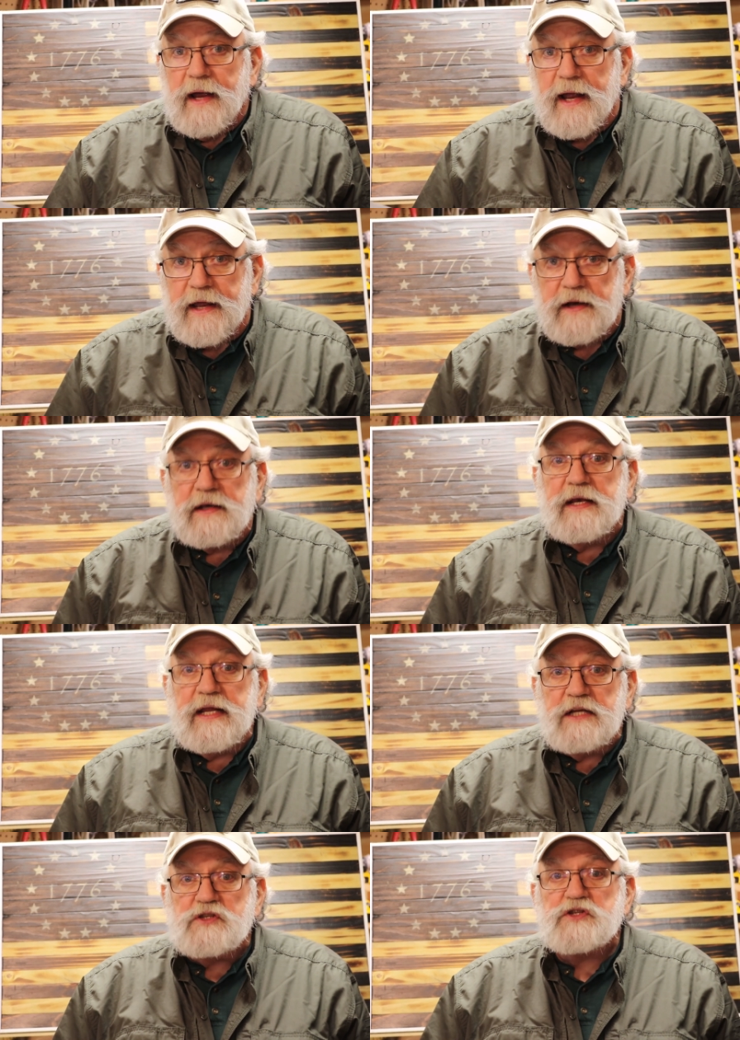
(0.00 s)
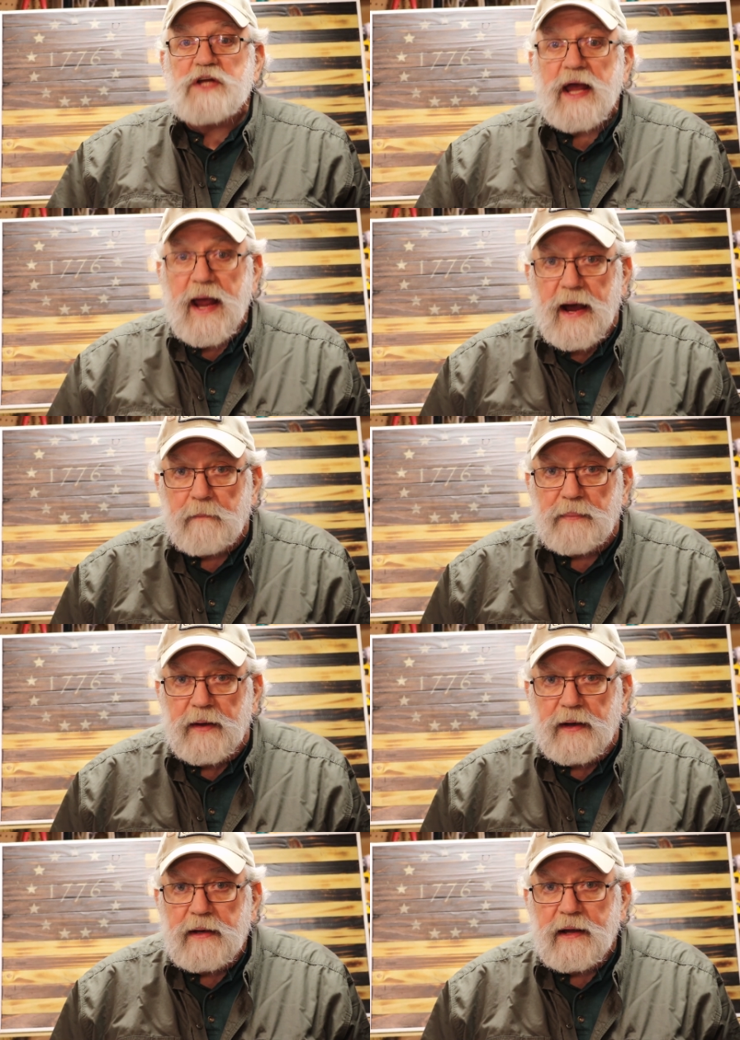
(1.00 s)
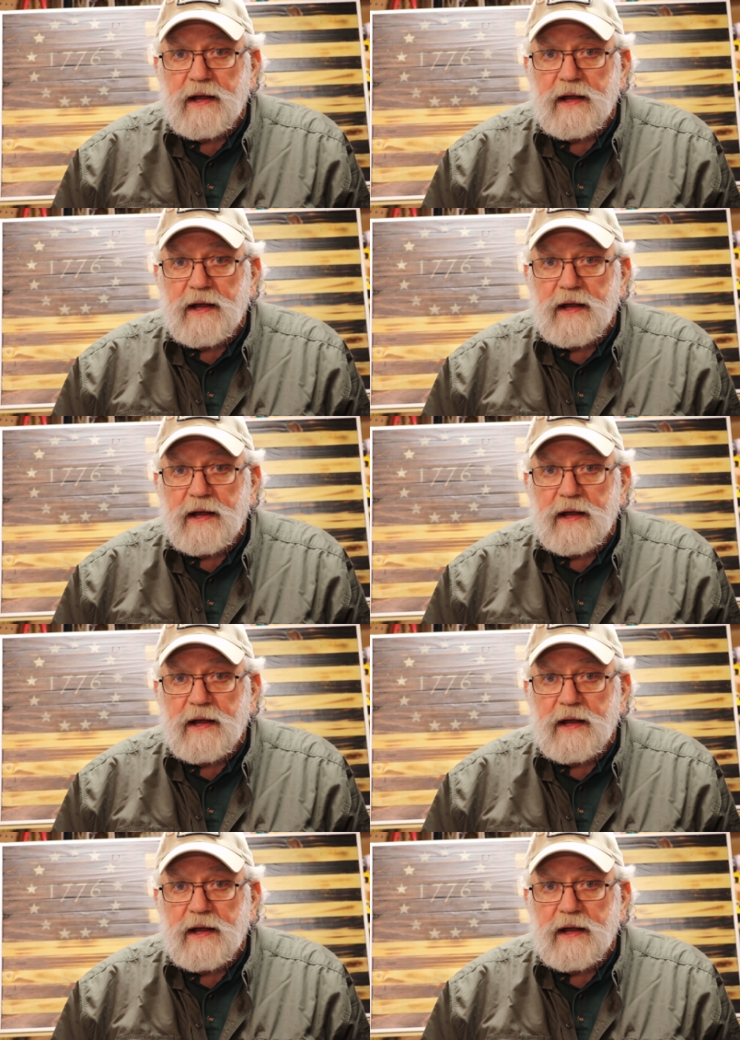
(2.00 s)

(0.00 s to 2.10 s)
It needs to happen